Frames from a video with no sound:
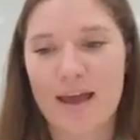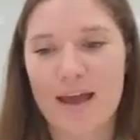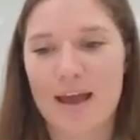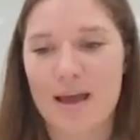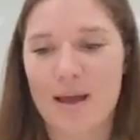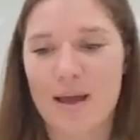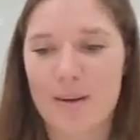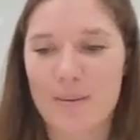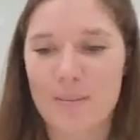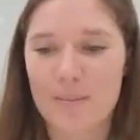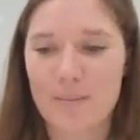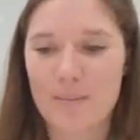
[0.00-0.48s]

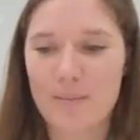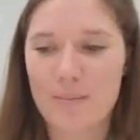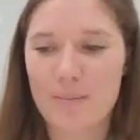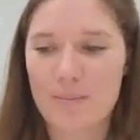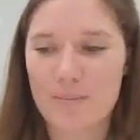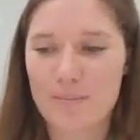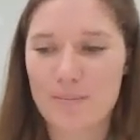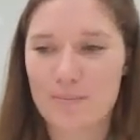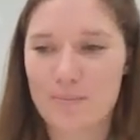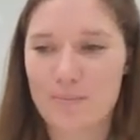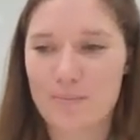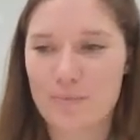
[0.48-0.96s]

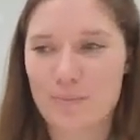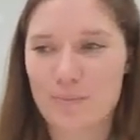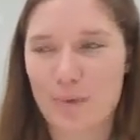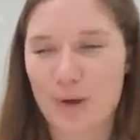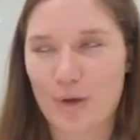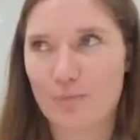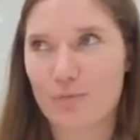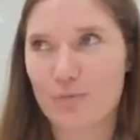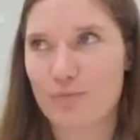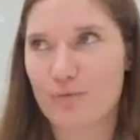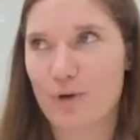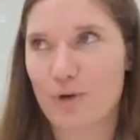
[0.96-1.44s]

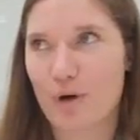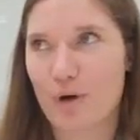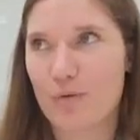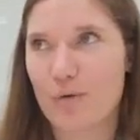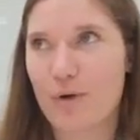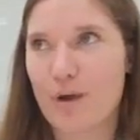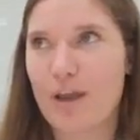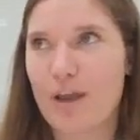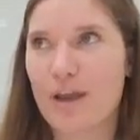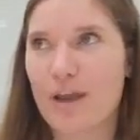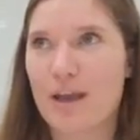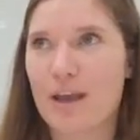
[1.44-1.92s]
My role
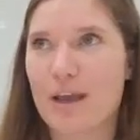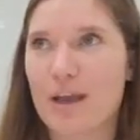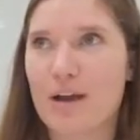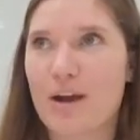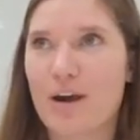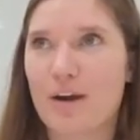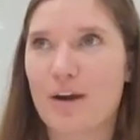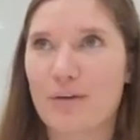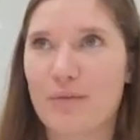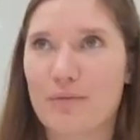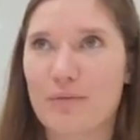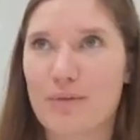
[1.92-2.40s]
here
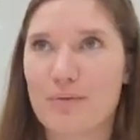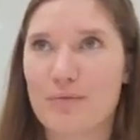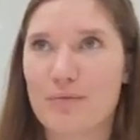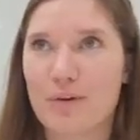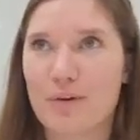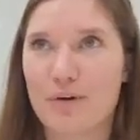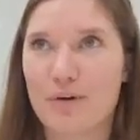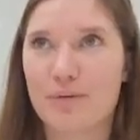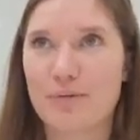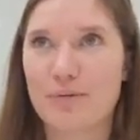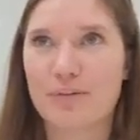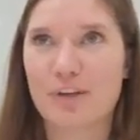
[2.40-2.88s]
kind of
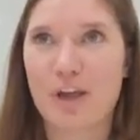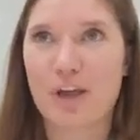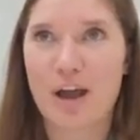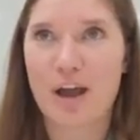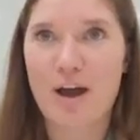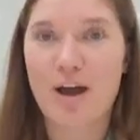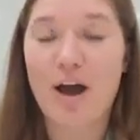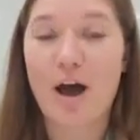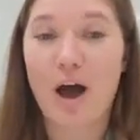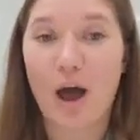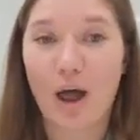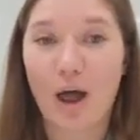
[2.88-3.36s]
involved
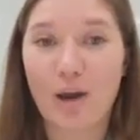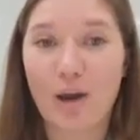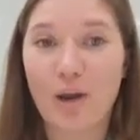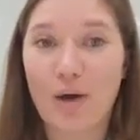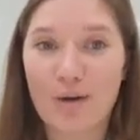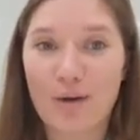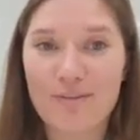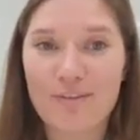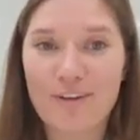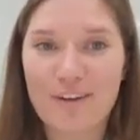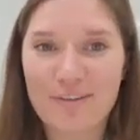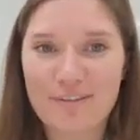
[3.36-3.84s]
a
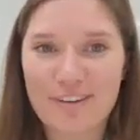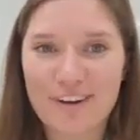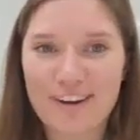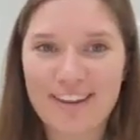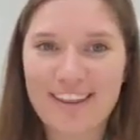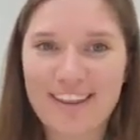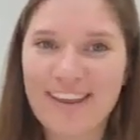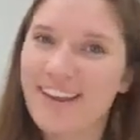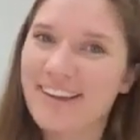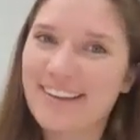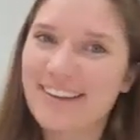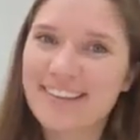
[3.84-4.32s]
lot of
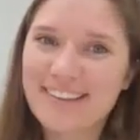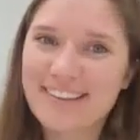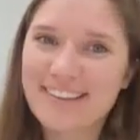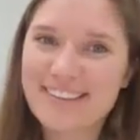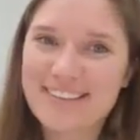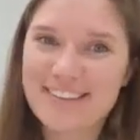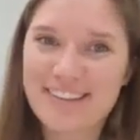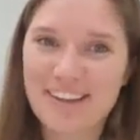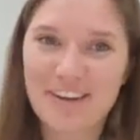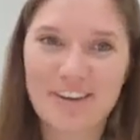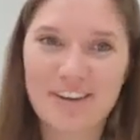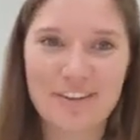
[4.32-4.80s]
everything.
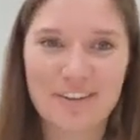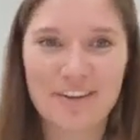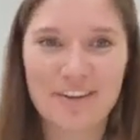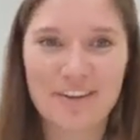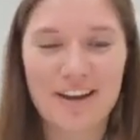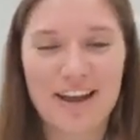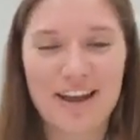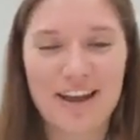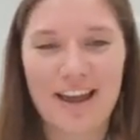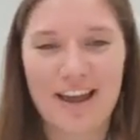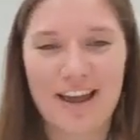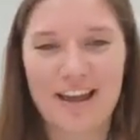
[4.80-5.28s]
So
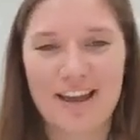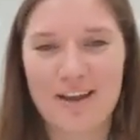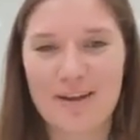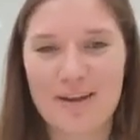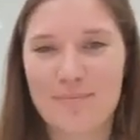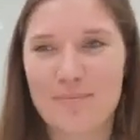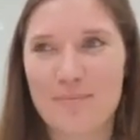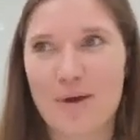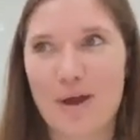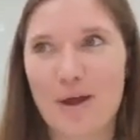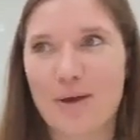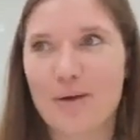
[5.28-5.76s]

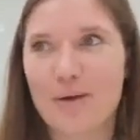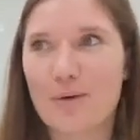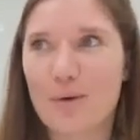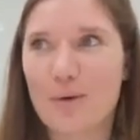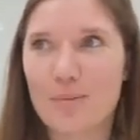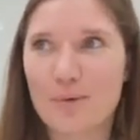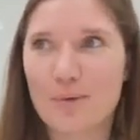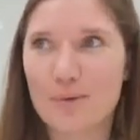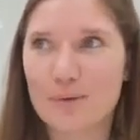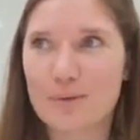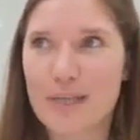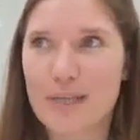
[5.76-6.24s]
a
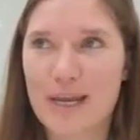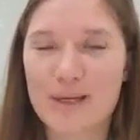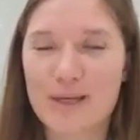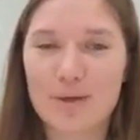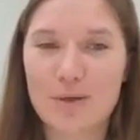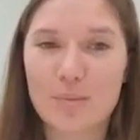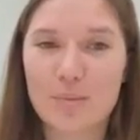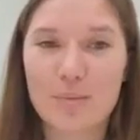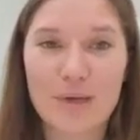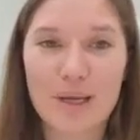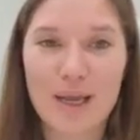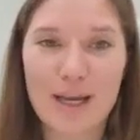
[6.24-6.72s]
normal day
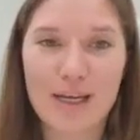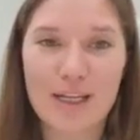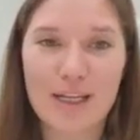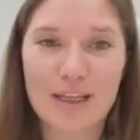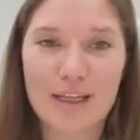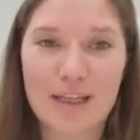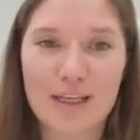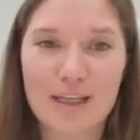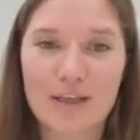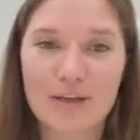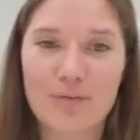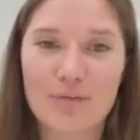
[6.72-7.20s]
will be
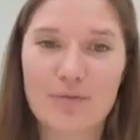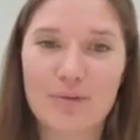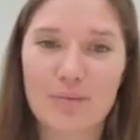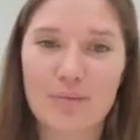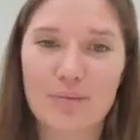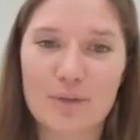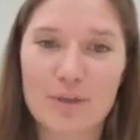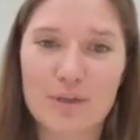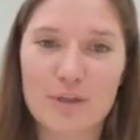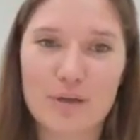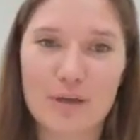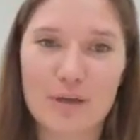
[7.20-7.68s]
anything
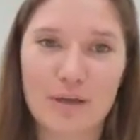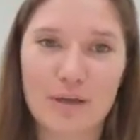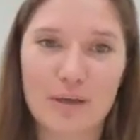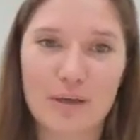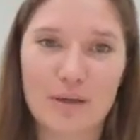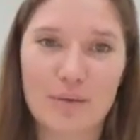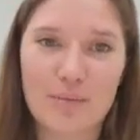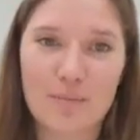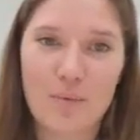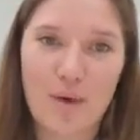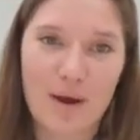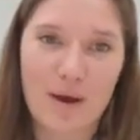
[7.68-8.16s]
from
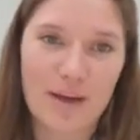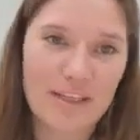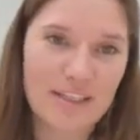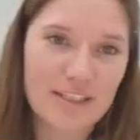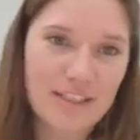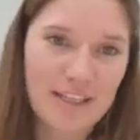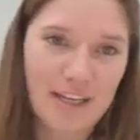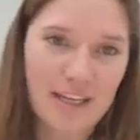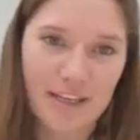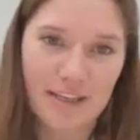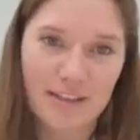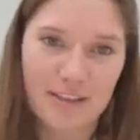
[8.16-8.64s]
doing
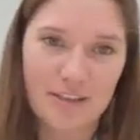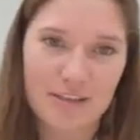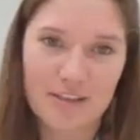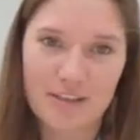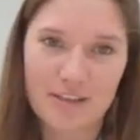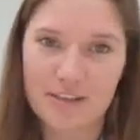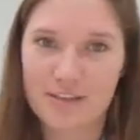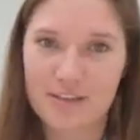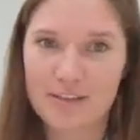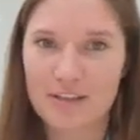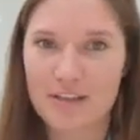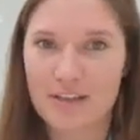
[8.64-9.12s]
waste
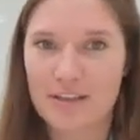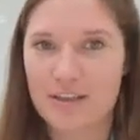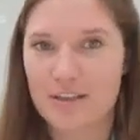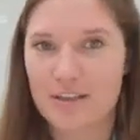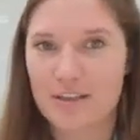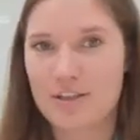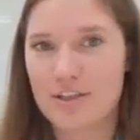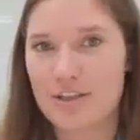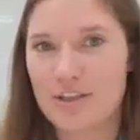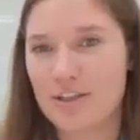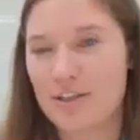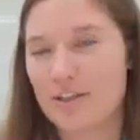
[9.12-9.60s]
tenders
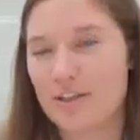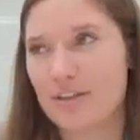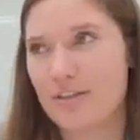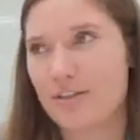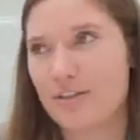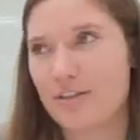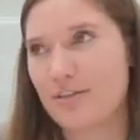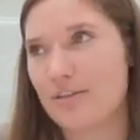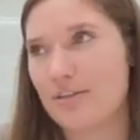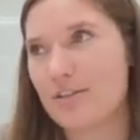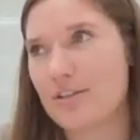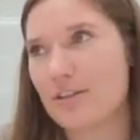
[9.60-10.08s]

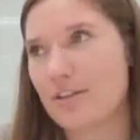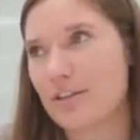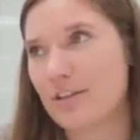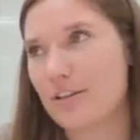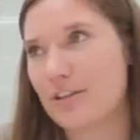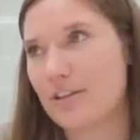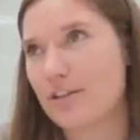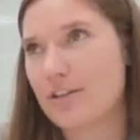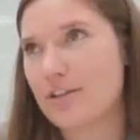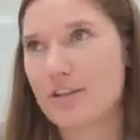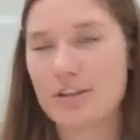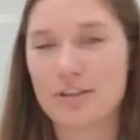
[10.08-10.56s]
to
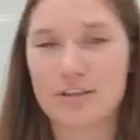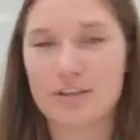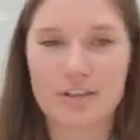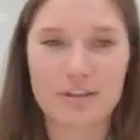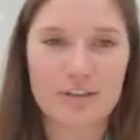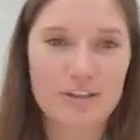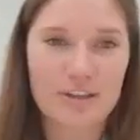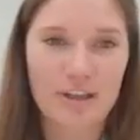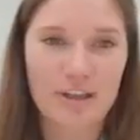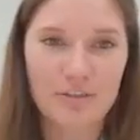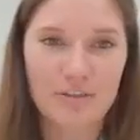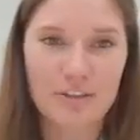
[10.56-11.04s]
doing student
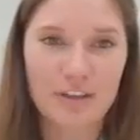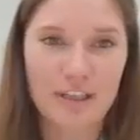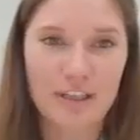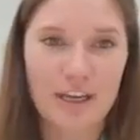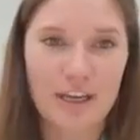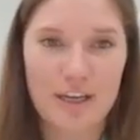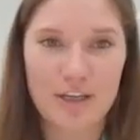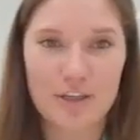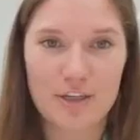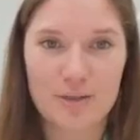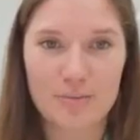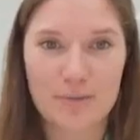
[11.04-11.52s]
staff
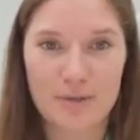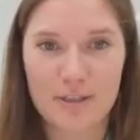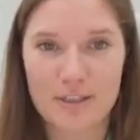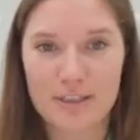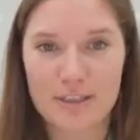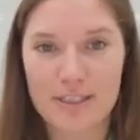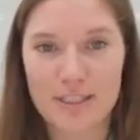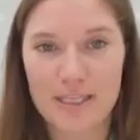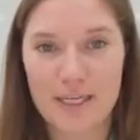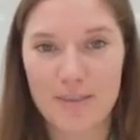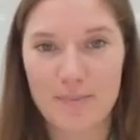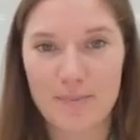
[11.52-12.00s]
engagement and
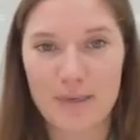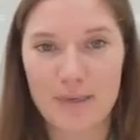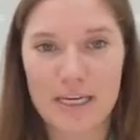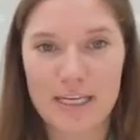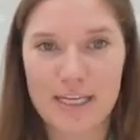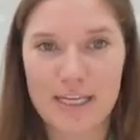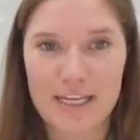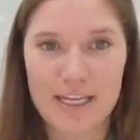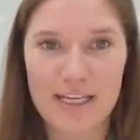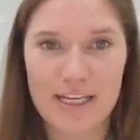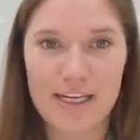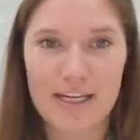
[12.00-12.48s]

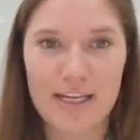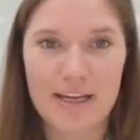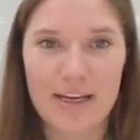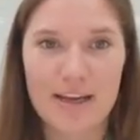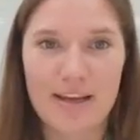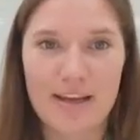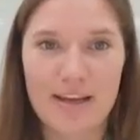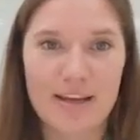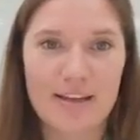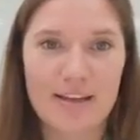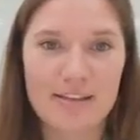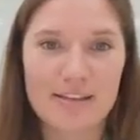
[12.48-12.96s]
CPD
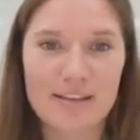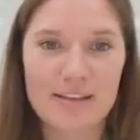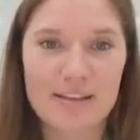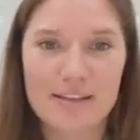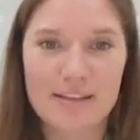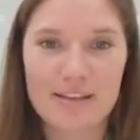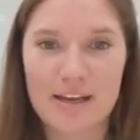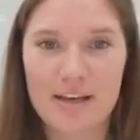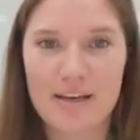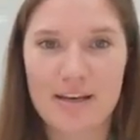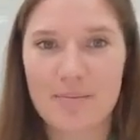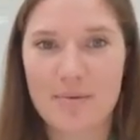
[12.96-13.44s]
in
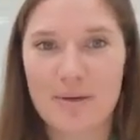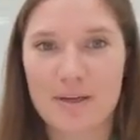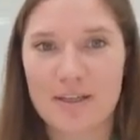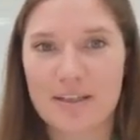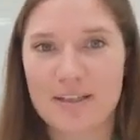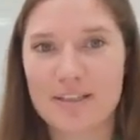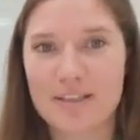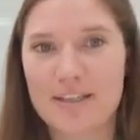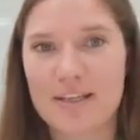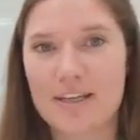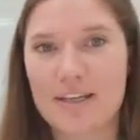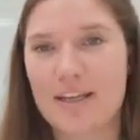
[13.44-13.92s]

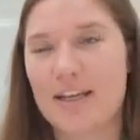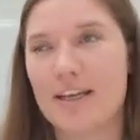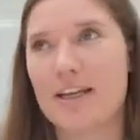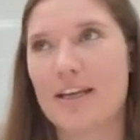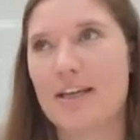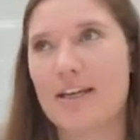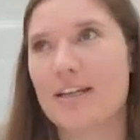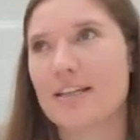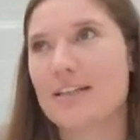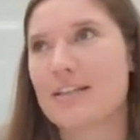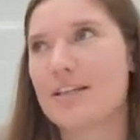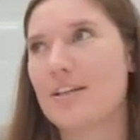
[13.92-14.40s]
sustainability,
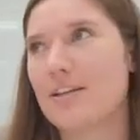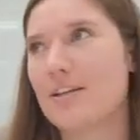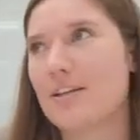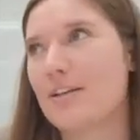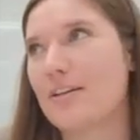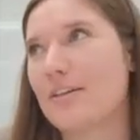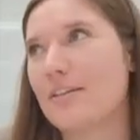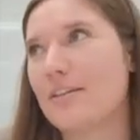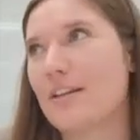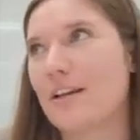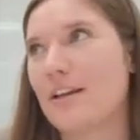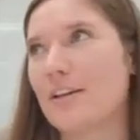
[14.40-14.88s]

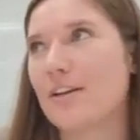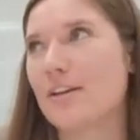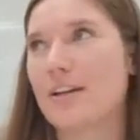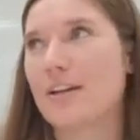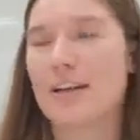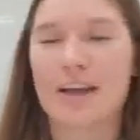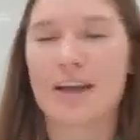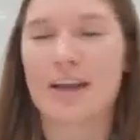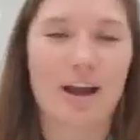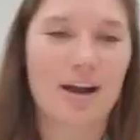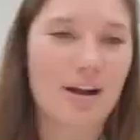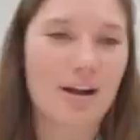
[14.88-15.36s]
to then
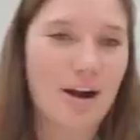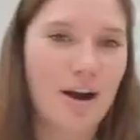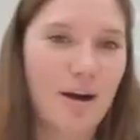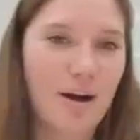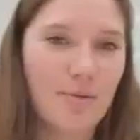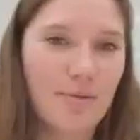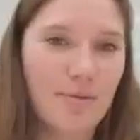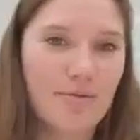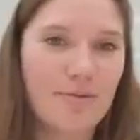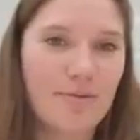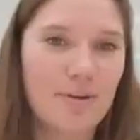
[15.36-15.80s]
looking at our carbon